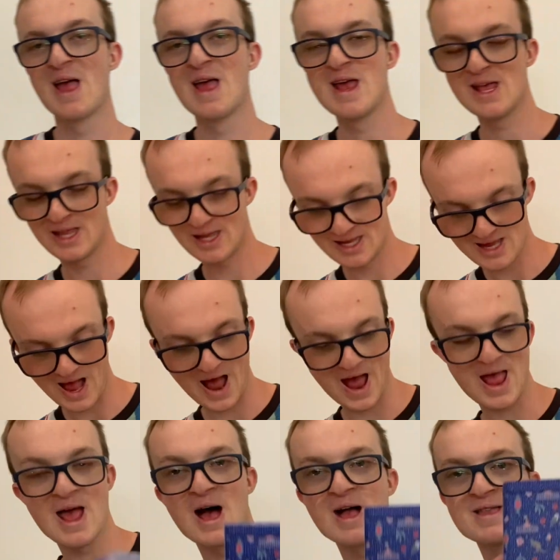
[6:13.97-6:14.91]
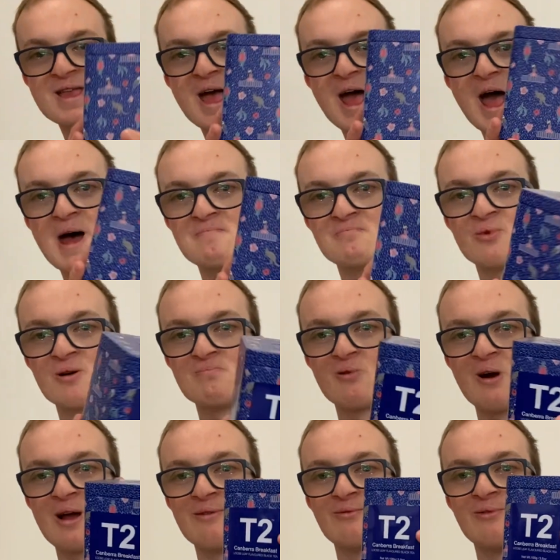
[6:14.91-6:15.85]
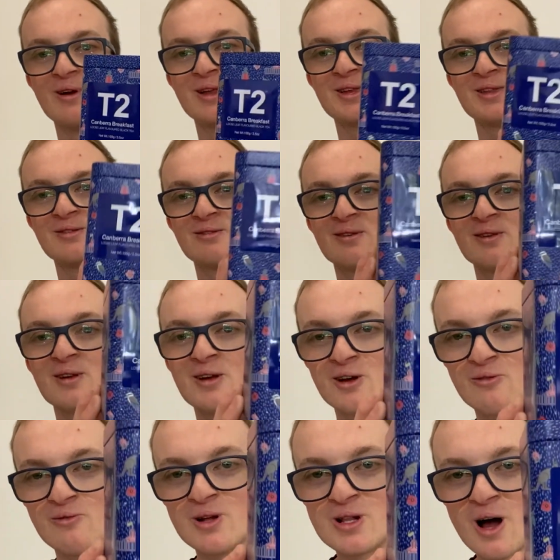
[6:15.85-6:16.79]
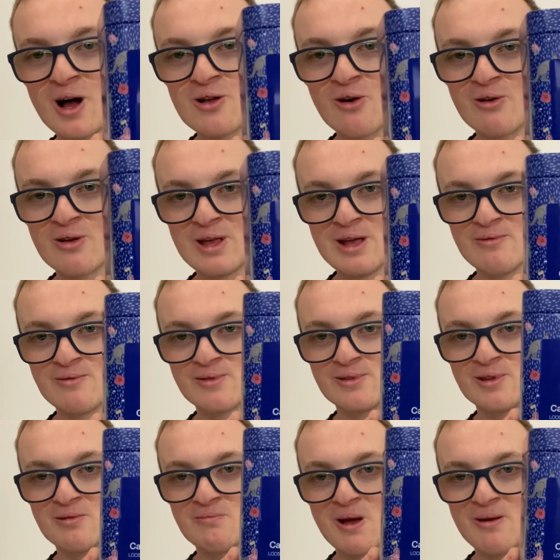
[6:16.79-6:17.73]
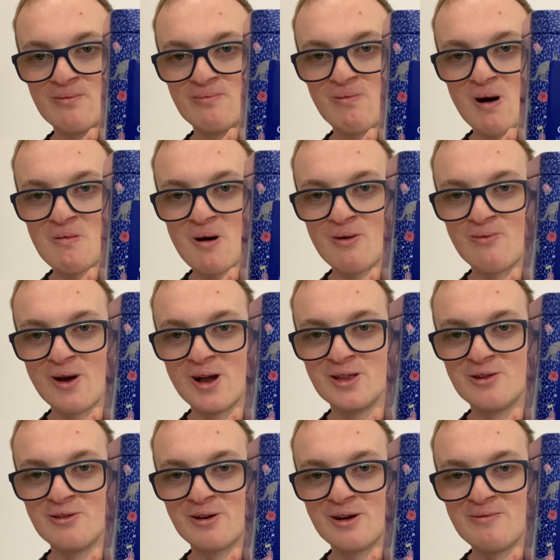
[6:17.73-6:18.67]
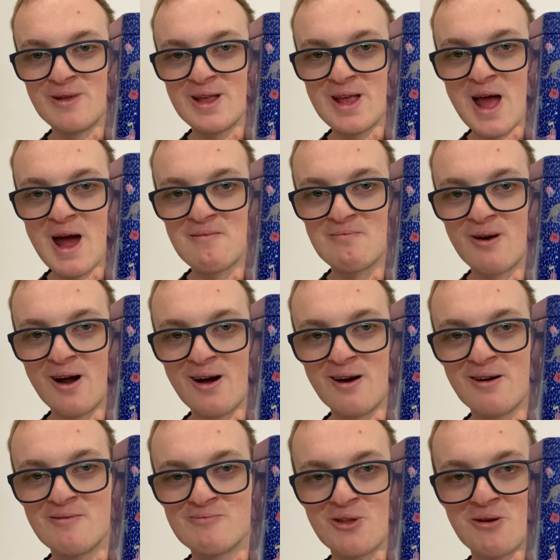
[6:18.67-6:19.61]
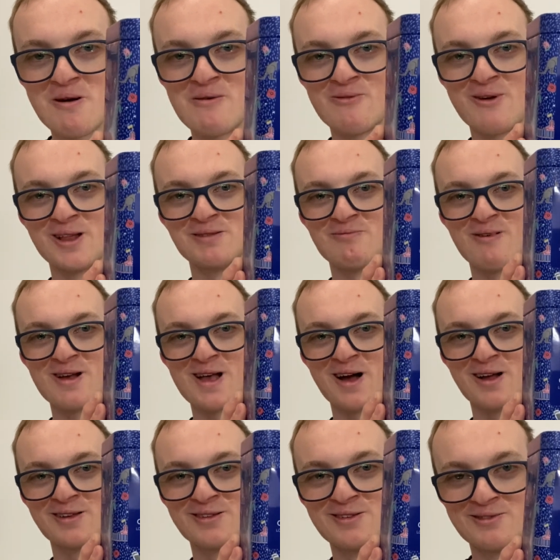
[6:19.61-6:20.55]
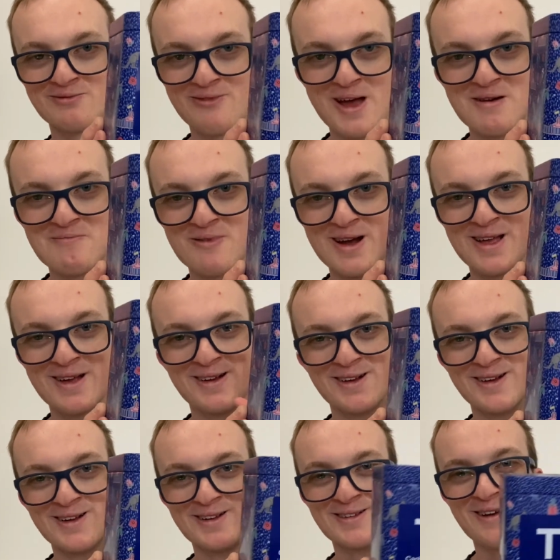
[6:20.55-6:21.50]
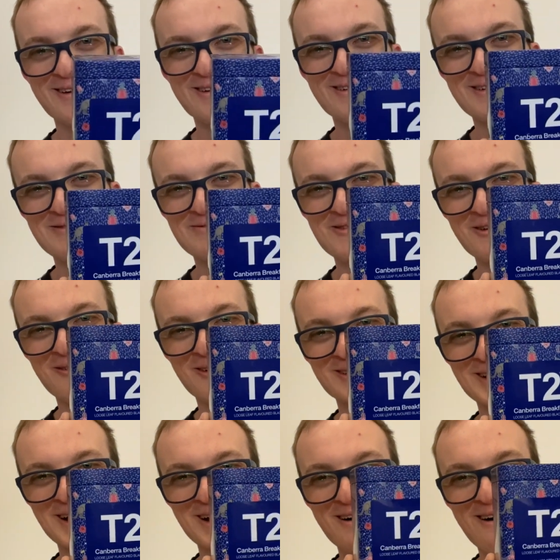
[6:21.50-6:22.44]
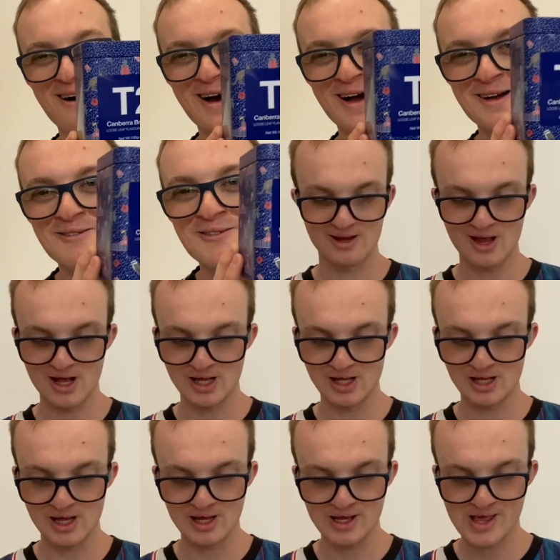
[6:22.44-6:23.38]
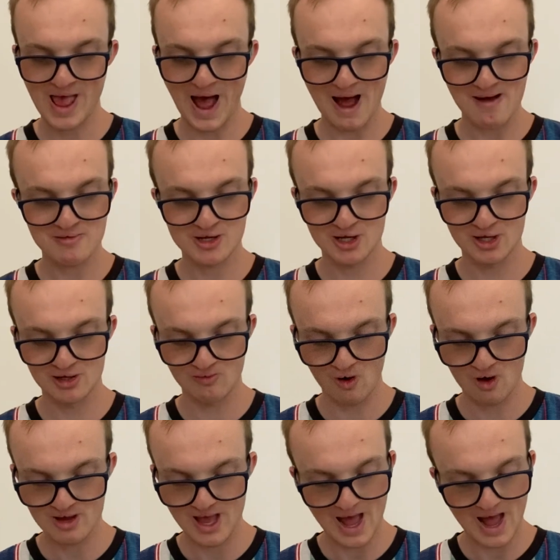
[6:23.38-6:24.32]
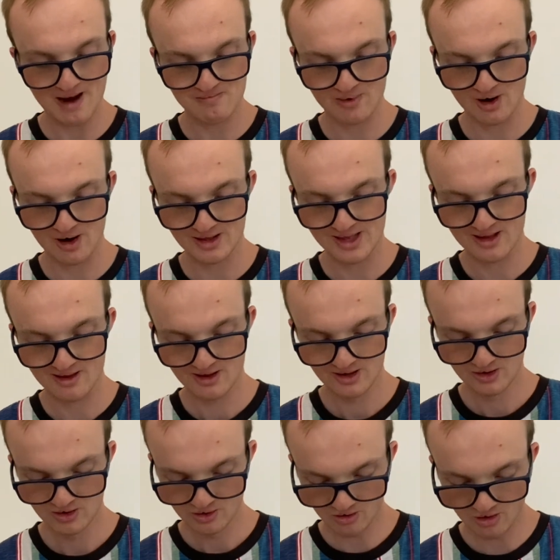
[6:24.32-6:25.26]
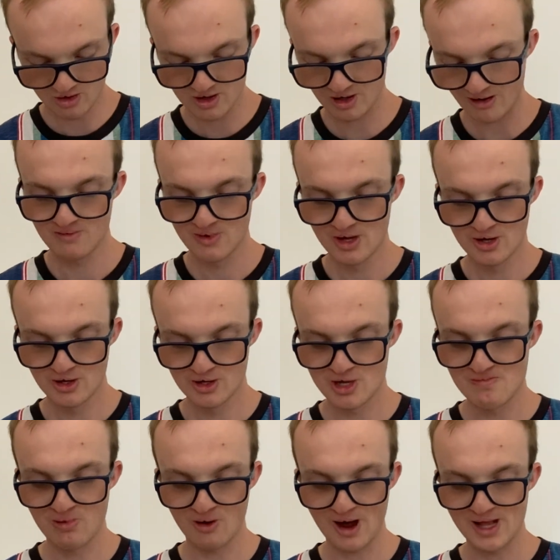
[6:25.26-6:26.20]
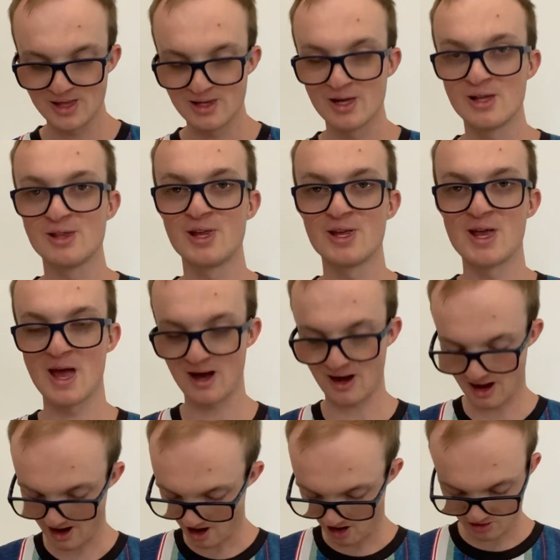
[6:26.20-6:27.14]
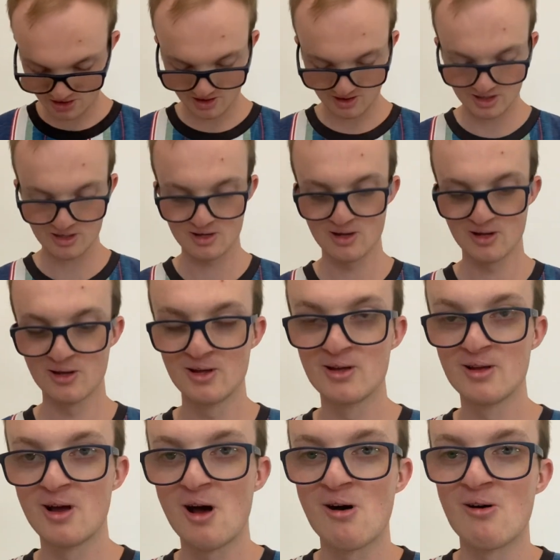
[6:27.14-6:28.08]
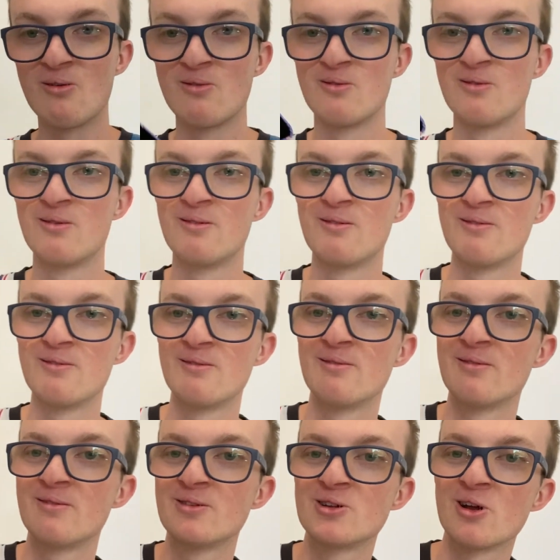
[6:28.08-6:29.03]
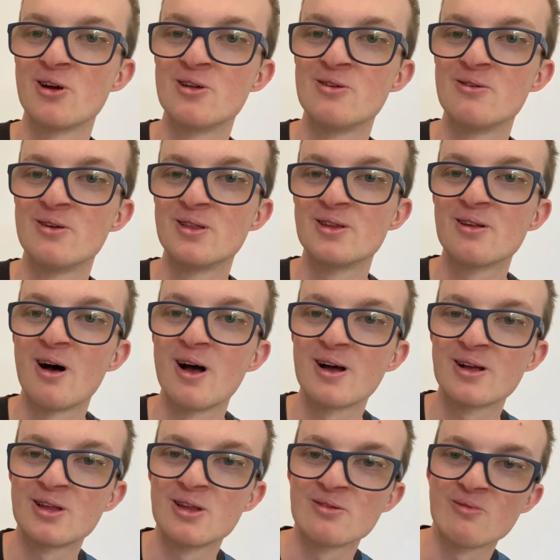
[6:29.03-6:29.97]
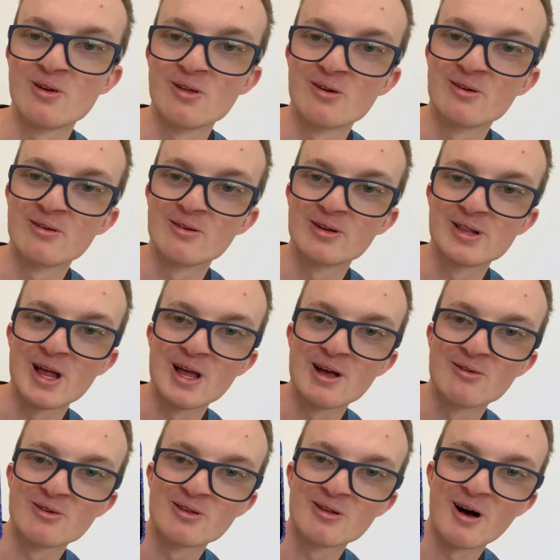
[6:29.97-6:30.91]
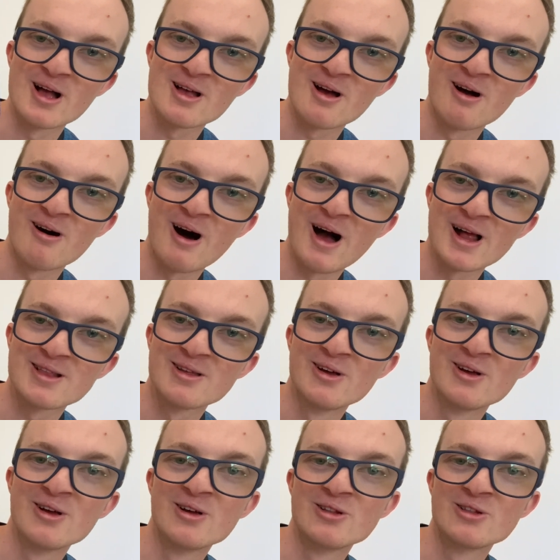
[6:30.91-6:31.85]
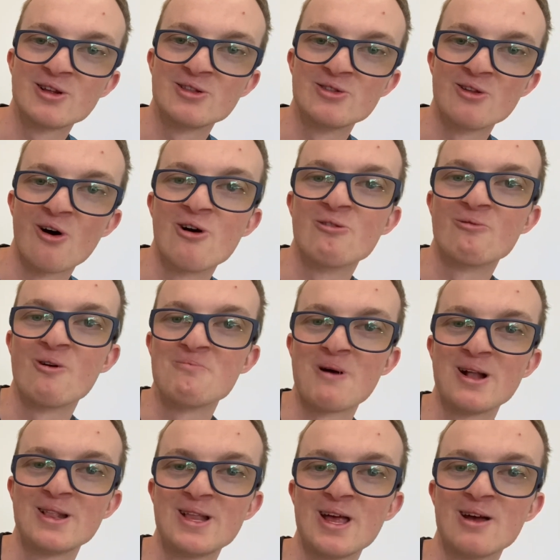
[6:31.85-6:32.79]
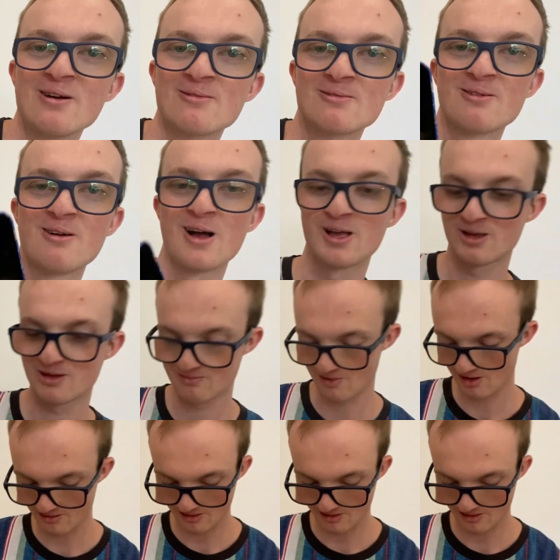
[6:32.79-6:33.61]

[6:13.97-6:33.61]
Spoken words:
It is a Canberra breakfast, which I got given to me by my friends who live in Canberra. Not my friends, my cousin's family. So if you're watching, hi. It captures what Canberra looks like. You blend it together. I'll show you inside. This is what the tea looks like. I like to know what my tea looks like as well.